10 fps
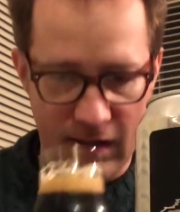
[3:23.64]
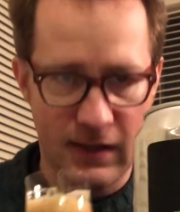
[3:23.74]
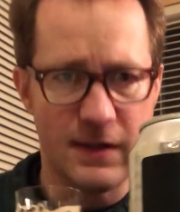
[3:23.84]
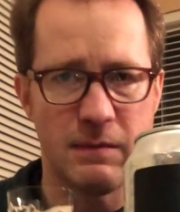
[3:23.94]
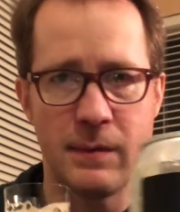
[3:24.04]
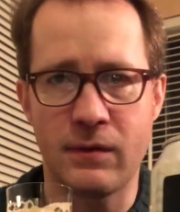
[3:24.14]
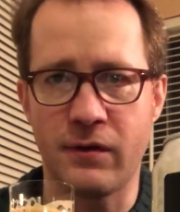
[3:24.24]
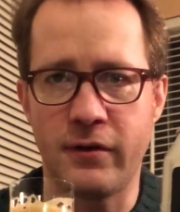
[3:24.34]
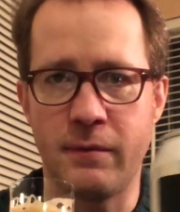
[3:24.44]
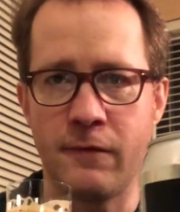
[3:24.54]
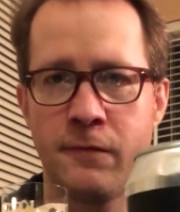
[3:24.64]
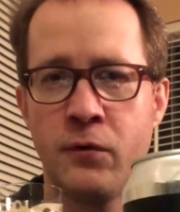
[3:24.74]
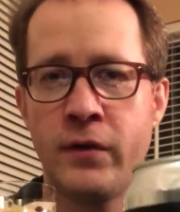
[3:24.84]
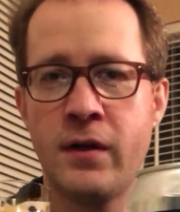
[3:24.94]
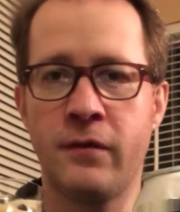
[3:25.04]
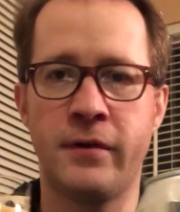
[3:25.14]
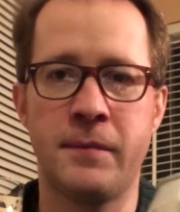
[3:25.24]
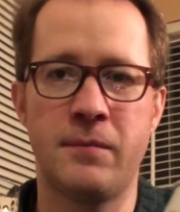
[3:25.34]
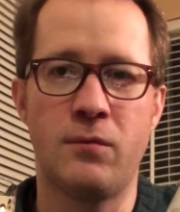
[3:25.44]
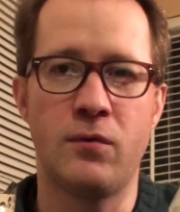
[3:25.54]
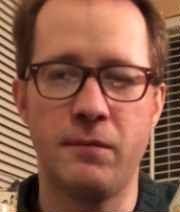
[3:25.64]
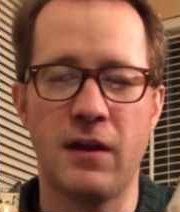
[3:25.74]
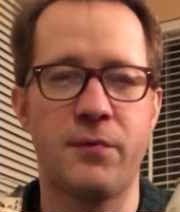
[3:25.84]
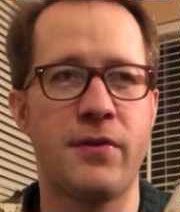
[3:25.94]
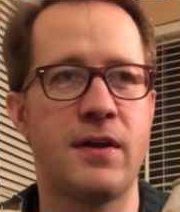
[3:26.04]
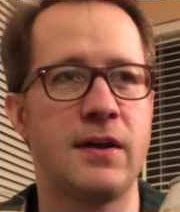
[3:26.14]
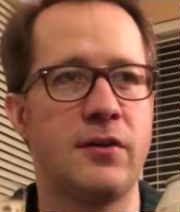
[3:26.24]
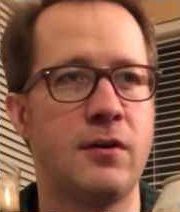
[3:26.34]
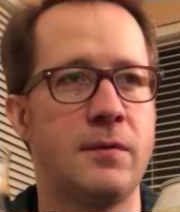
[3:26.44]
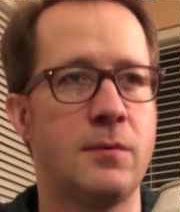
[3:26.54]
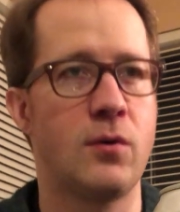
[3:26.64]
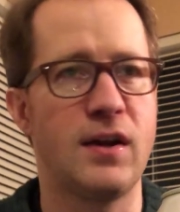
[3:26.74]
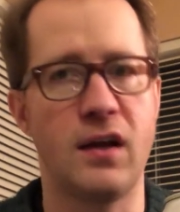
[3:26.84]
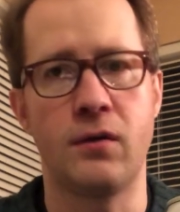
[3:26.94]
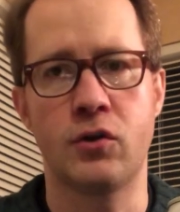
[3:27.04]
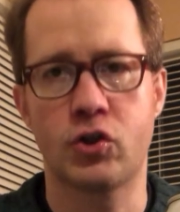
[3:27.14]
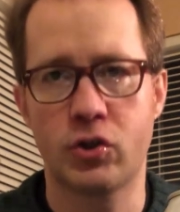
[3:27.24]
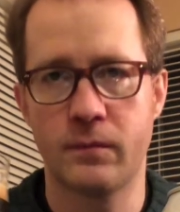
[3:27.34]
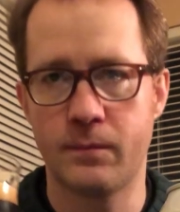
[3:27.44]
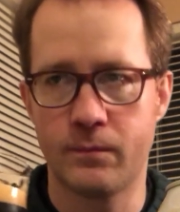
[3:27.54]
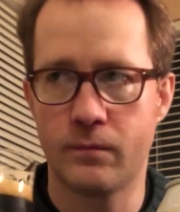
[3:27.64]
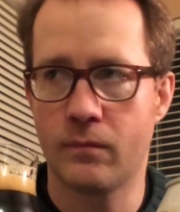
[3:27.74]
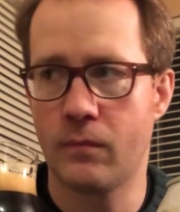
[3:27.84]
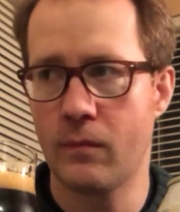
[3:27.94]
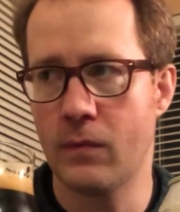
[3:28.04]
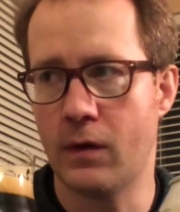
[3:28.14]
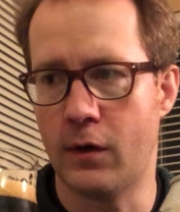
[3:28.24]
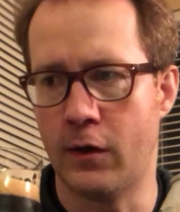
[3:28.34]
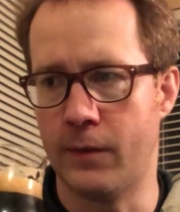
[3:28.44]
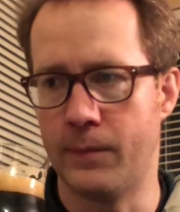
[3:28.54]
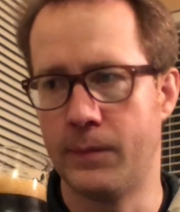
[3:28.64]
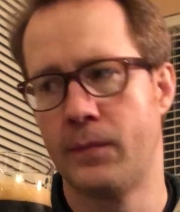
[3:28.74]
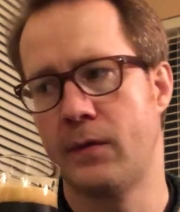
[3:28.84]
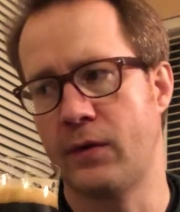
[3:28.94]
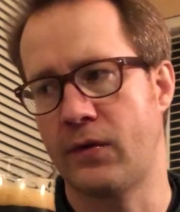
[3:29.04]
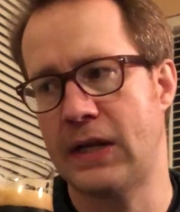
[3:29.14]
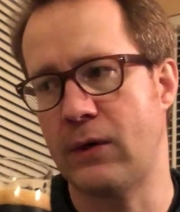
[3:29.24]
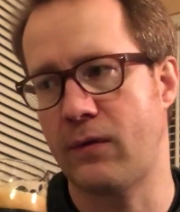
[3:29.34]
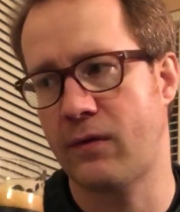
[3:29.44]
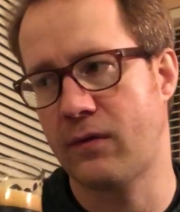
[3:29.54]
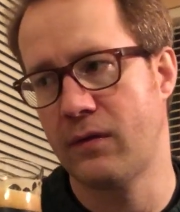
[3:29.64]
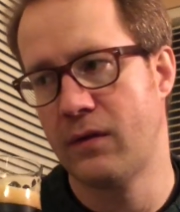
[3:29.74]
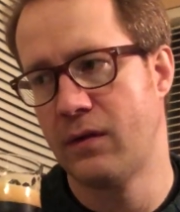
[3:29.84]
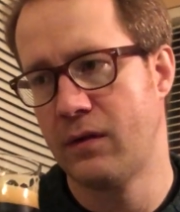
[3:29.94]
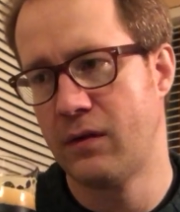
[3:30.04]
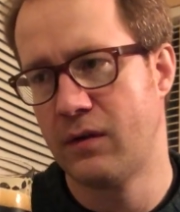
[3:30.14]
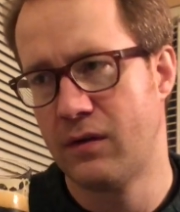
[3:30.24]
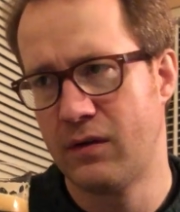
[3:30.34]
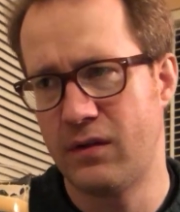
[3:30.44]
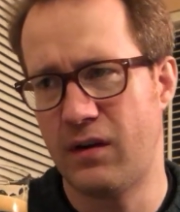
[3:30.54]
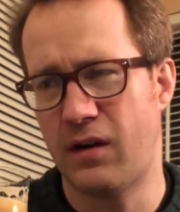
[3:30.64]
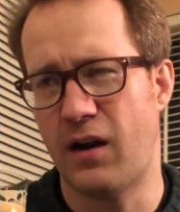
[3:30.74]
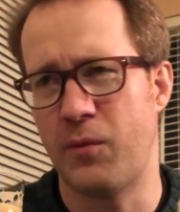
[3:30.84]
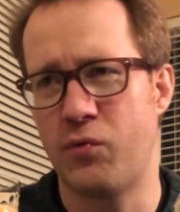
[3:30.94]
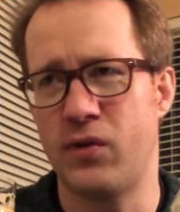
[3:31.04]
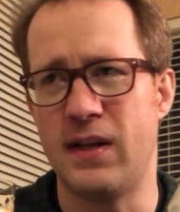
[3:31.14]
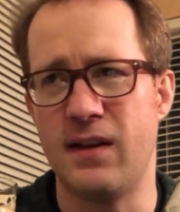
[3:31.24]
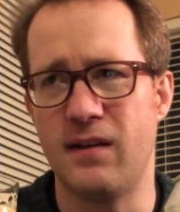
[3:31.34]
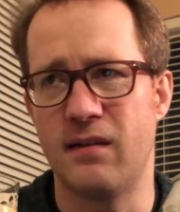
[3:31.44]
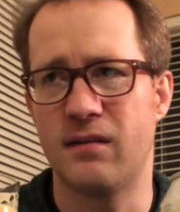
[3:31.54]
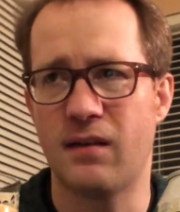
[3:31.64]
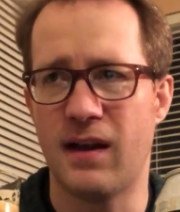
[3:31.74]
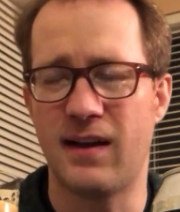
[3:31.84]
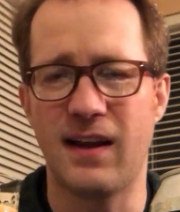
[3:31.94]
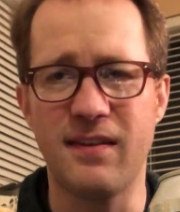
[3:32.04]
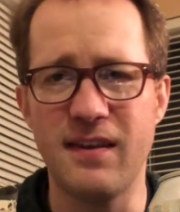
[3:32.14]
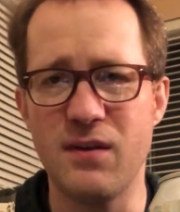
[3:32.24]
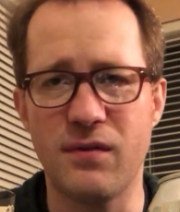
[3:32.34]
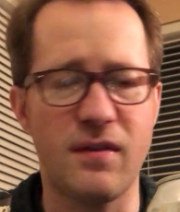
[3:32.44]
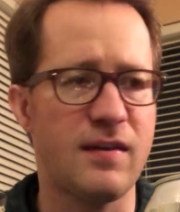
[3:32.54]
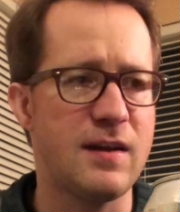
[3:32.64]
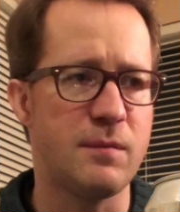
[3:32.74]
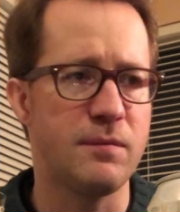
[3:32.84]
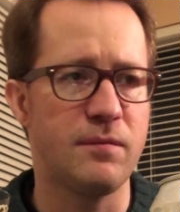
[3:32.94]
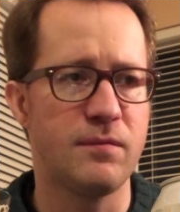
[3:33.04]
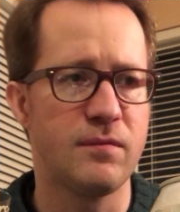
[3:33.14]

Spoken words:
Yeah, maybe it's a little bit fruitier, a little bit more, makes me think a little bit more English. Their stouts are pretty, I guess they use the same